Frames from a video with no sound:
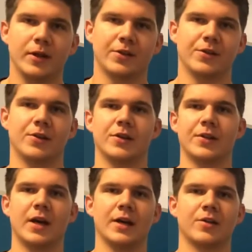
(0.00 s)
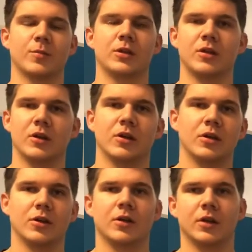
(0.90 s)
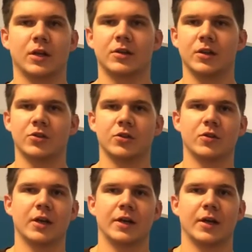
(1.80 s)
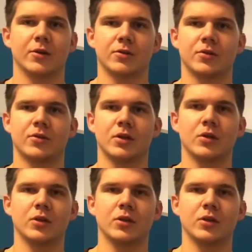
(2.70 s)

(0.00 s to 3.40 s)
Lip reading: that are in the Heisman contention right now. So,